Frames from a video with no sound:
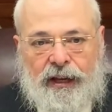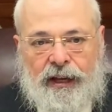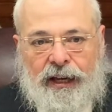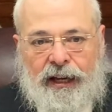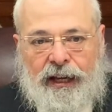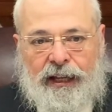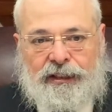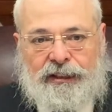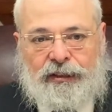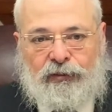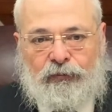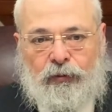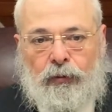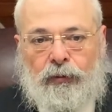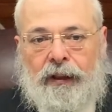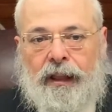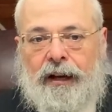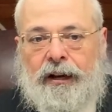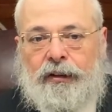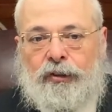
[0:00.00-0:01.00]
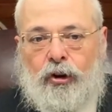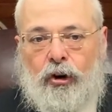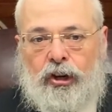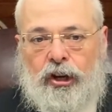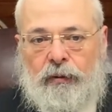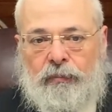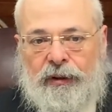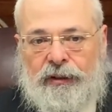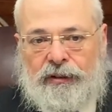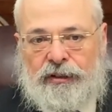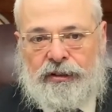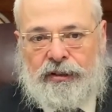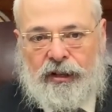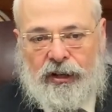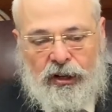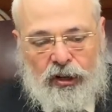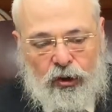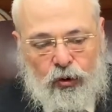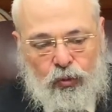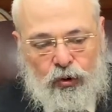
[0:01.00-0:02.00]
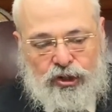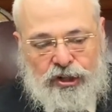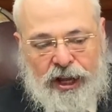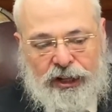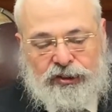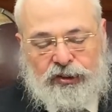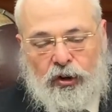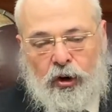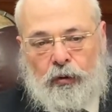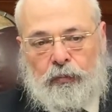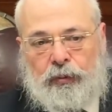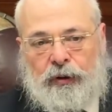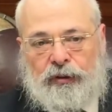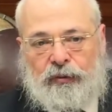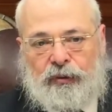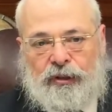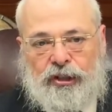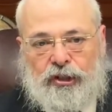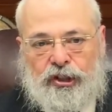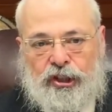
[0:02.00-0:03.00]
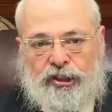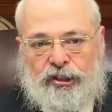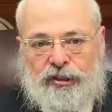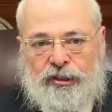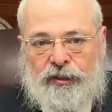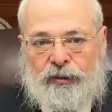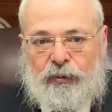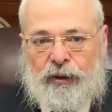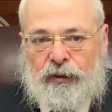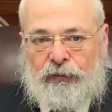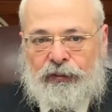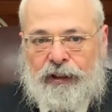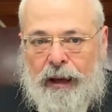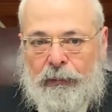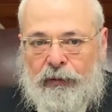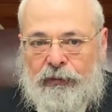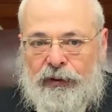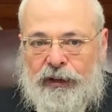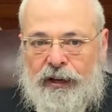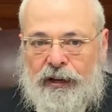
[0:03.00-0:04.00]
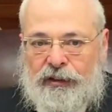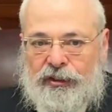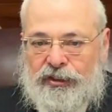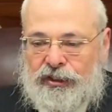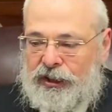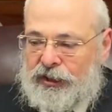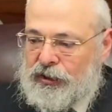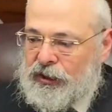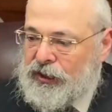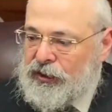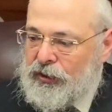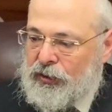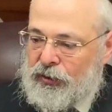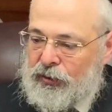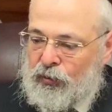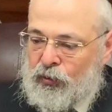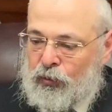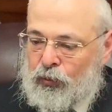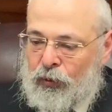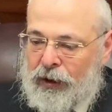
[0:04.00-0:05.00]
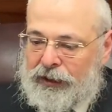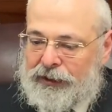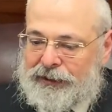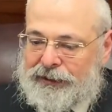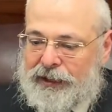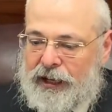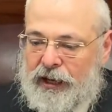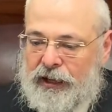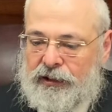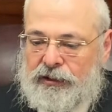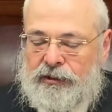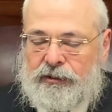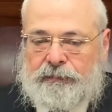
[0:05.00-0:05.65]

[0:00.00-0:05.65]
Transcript: It's folded like a document which doesn't open, with with a flap over here. You see it, one side.